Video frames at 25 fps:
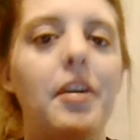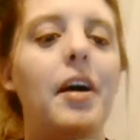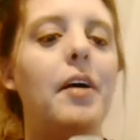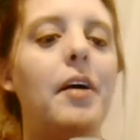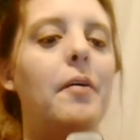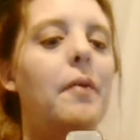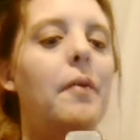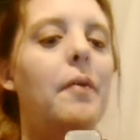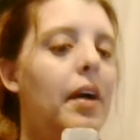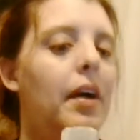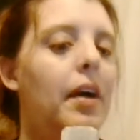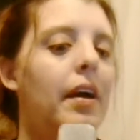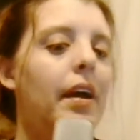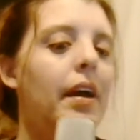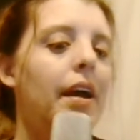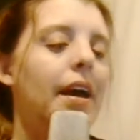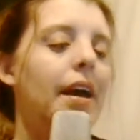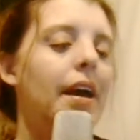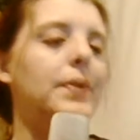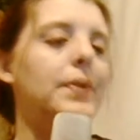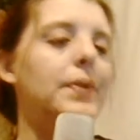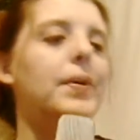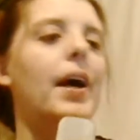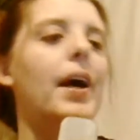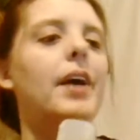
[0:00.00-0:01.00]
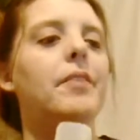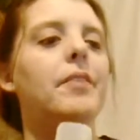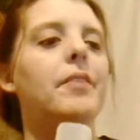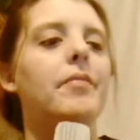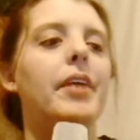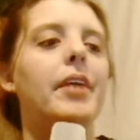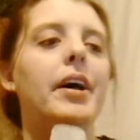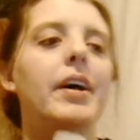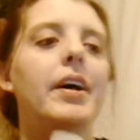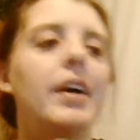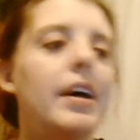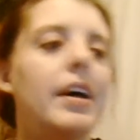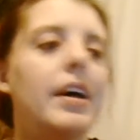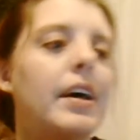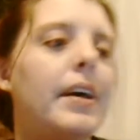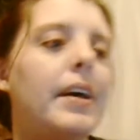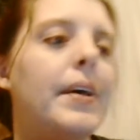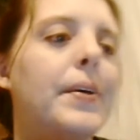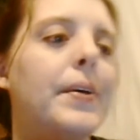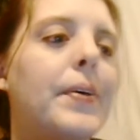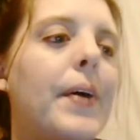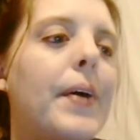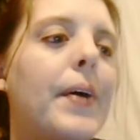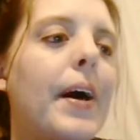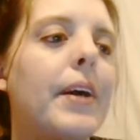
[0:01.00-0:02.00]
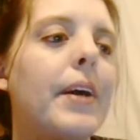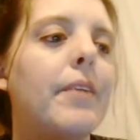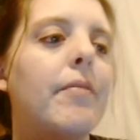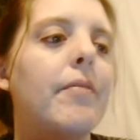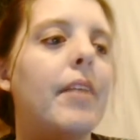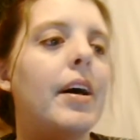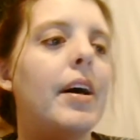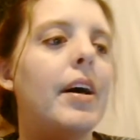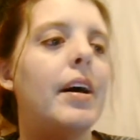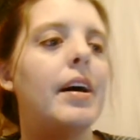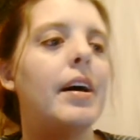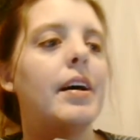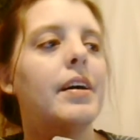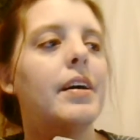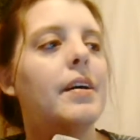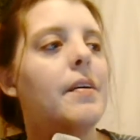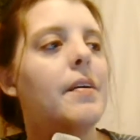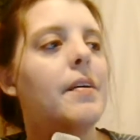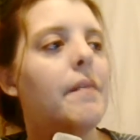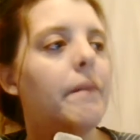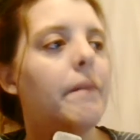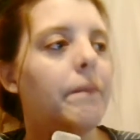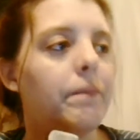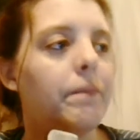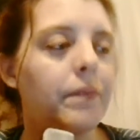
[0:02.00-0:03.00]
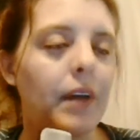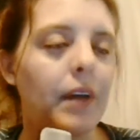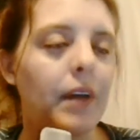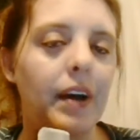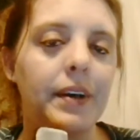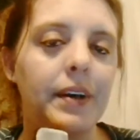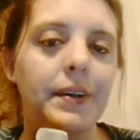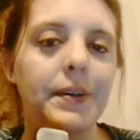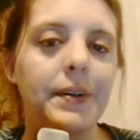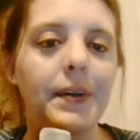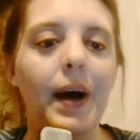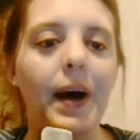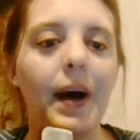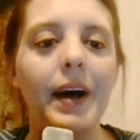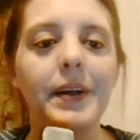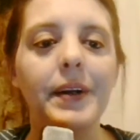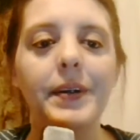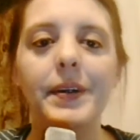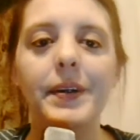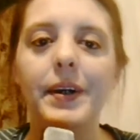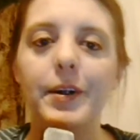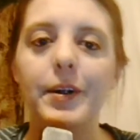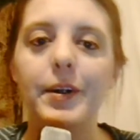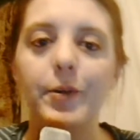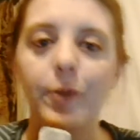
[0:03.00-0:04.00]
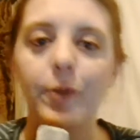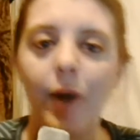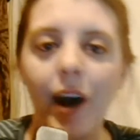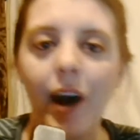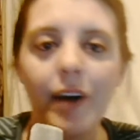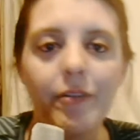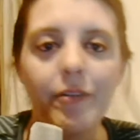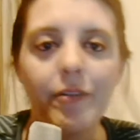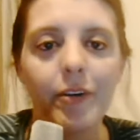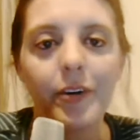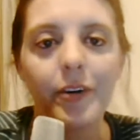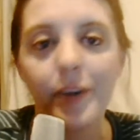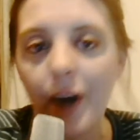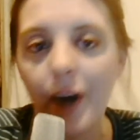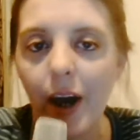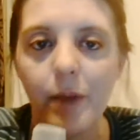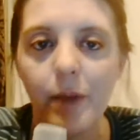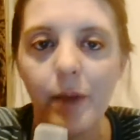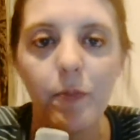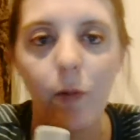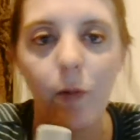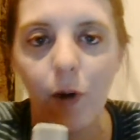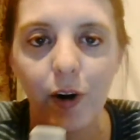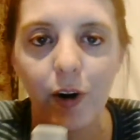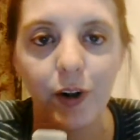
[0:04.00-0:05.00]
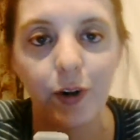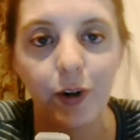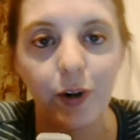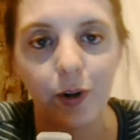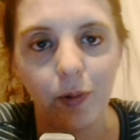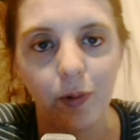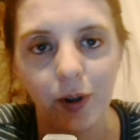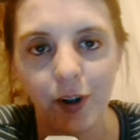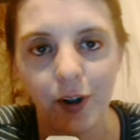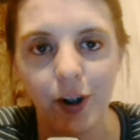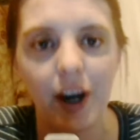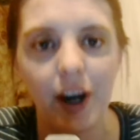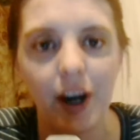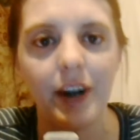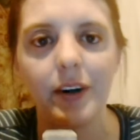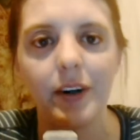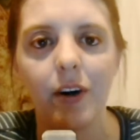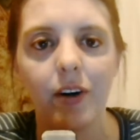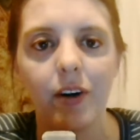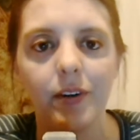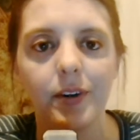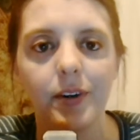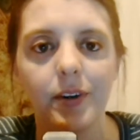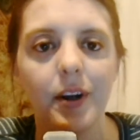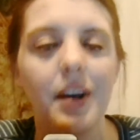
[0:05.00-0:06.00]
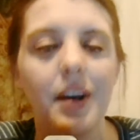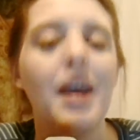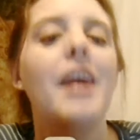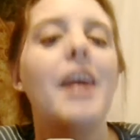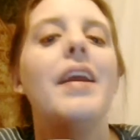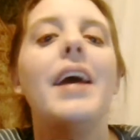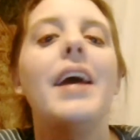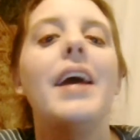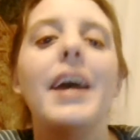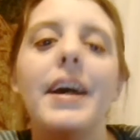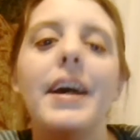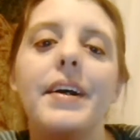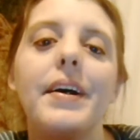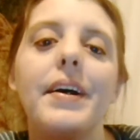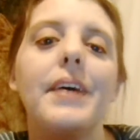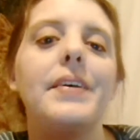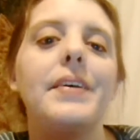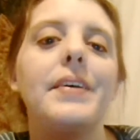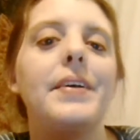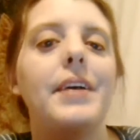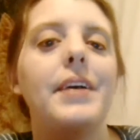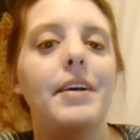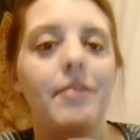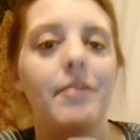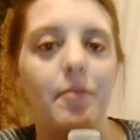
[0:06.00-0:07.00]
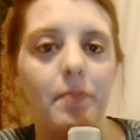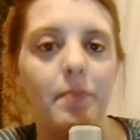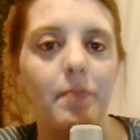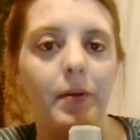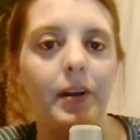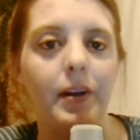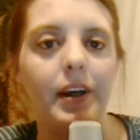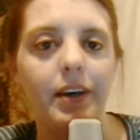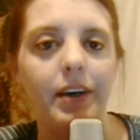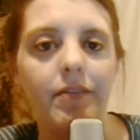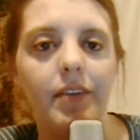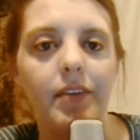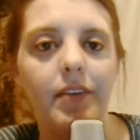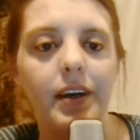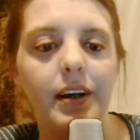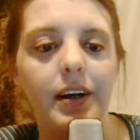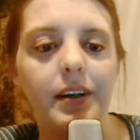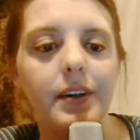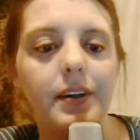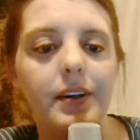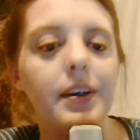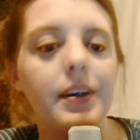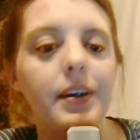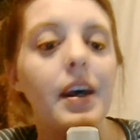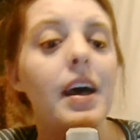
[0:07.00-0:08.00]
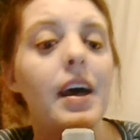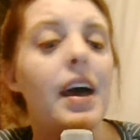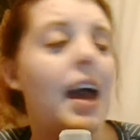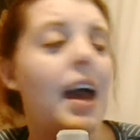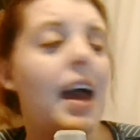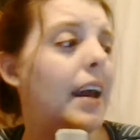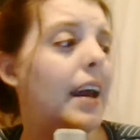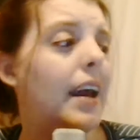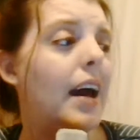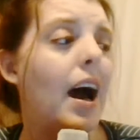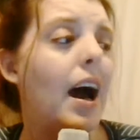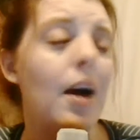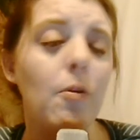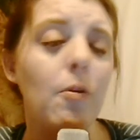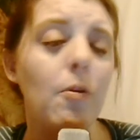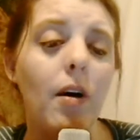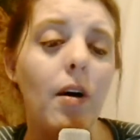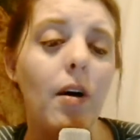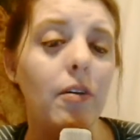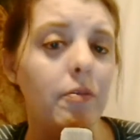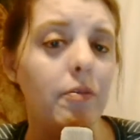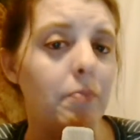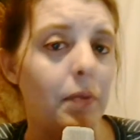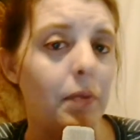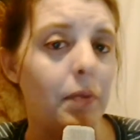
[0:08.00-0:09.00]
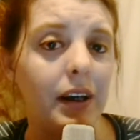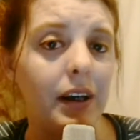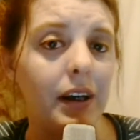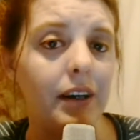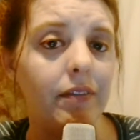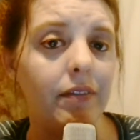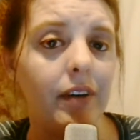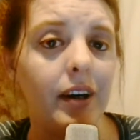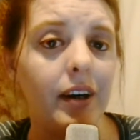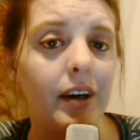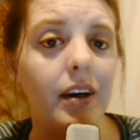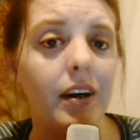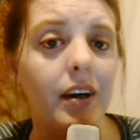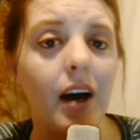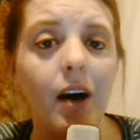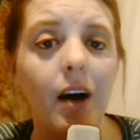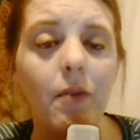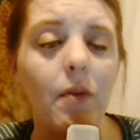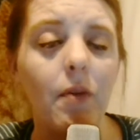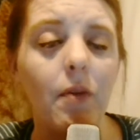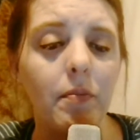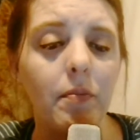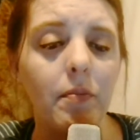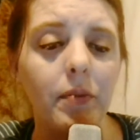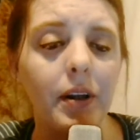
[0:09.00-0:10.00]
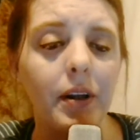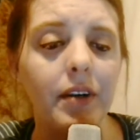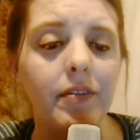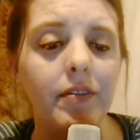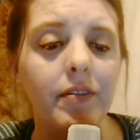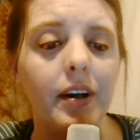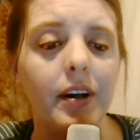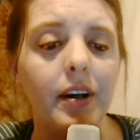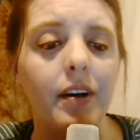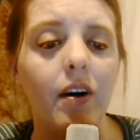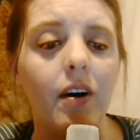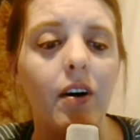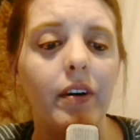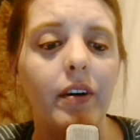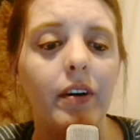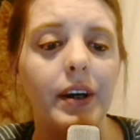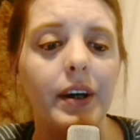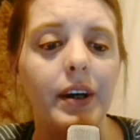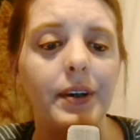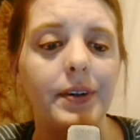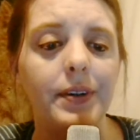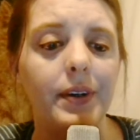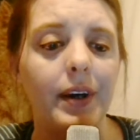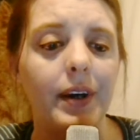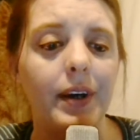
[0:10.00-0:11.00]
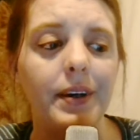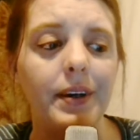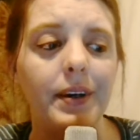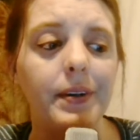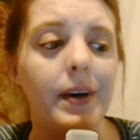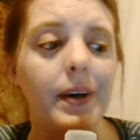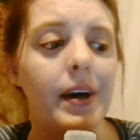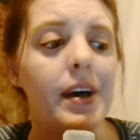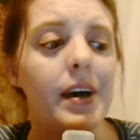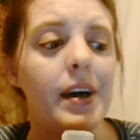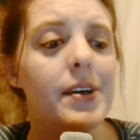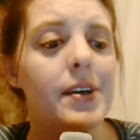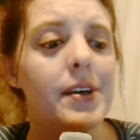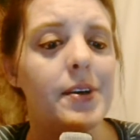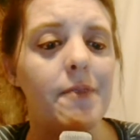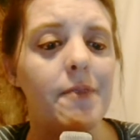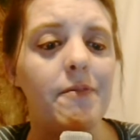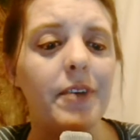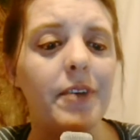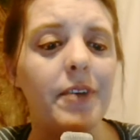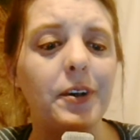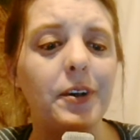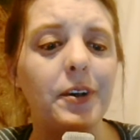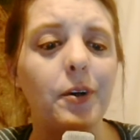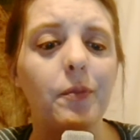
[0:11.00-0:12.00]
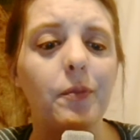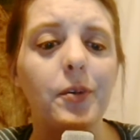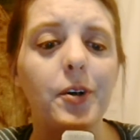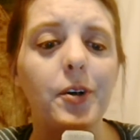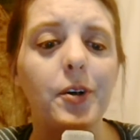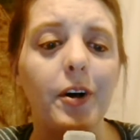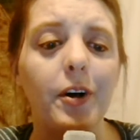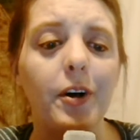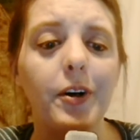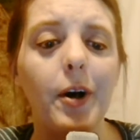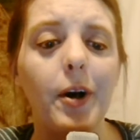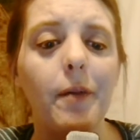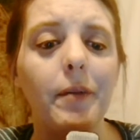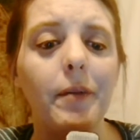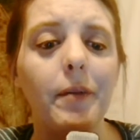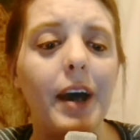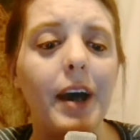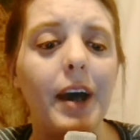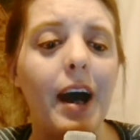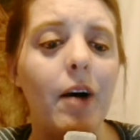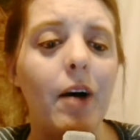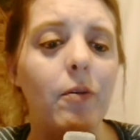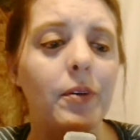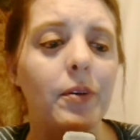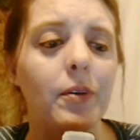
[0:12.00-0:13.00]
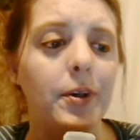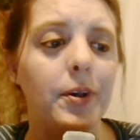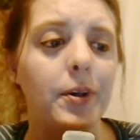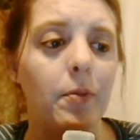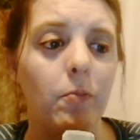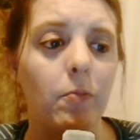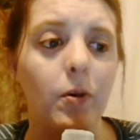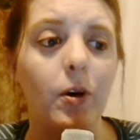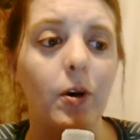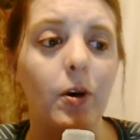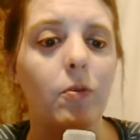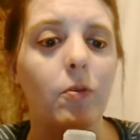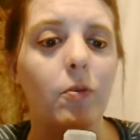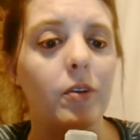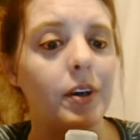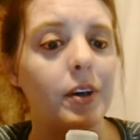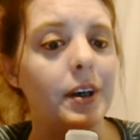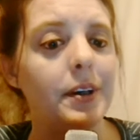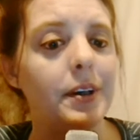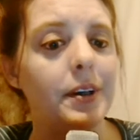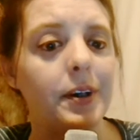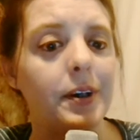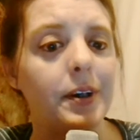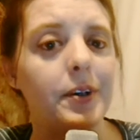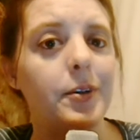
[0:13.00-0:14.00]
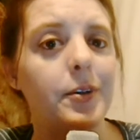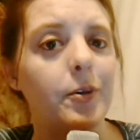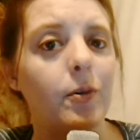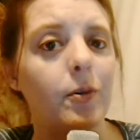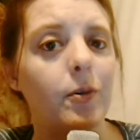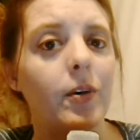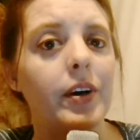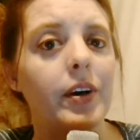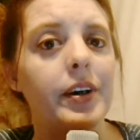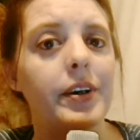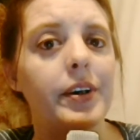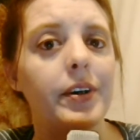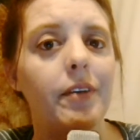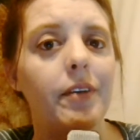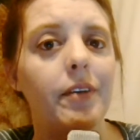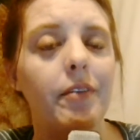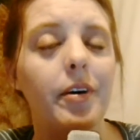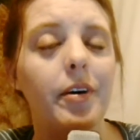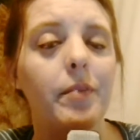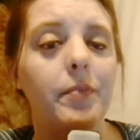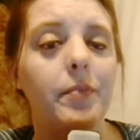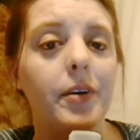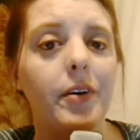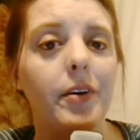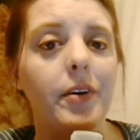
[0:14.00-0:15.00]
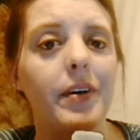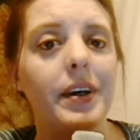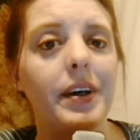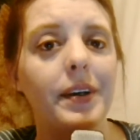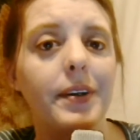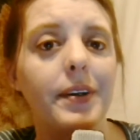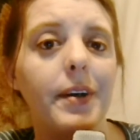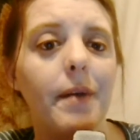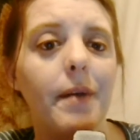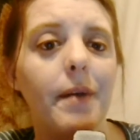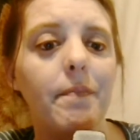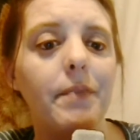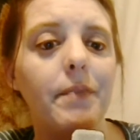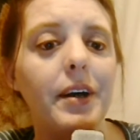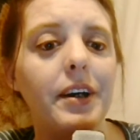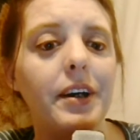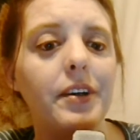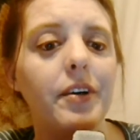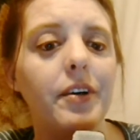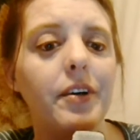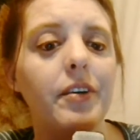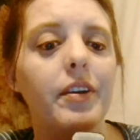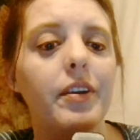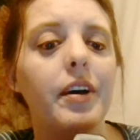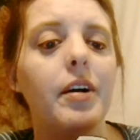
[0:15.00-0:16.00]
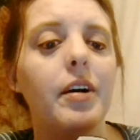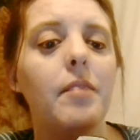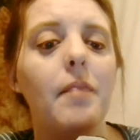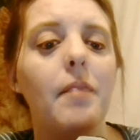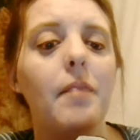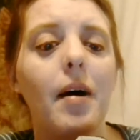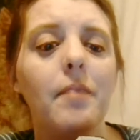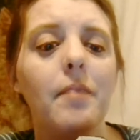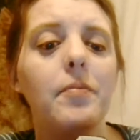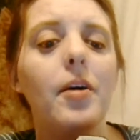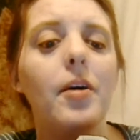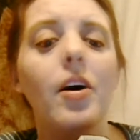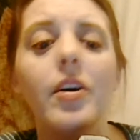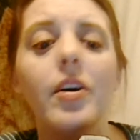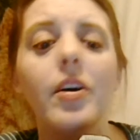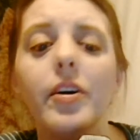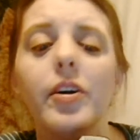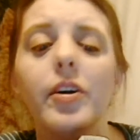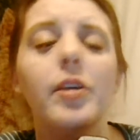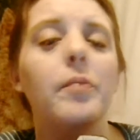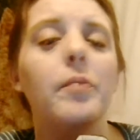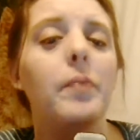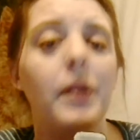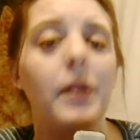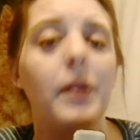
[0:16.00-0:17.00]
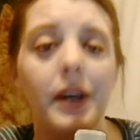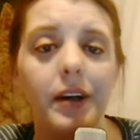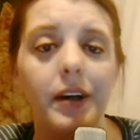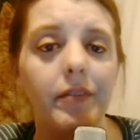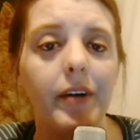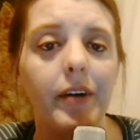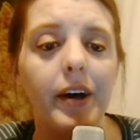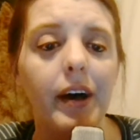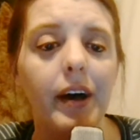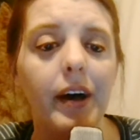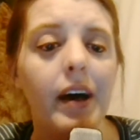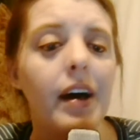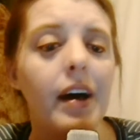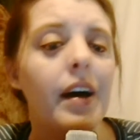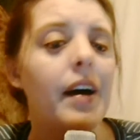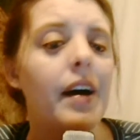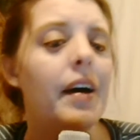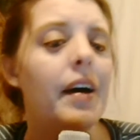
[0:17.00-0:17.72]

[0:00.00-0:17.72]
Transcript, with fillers: You know, he's kind of a he's kind of a a side seat driver type watcher with Shane Dawson, and he doesn't even believe this. And I won't believe it. I won't believe it at all unless, like, some victims start coming out with some real realistic stories of him doing something to them, I'm not going to believe it.